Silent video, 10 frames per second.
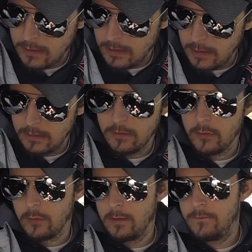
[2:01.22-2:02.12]
a
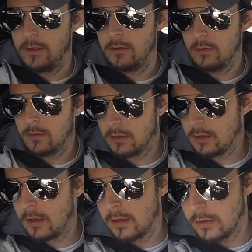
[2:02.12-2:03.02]
little review
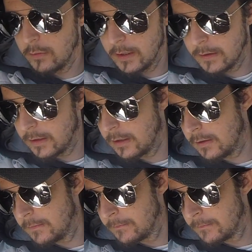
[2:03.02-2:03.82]
on our way there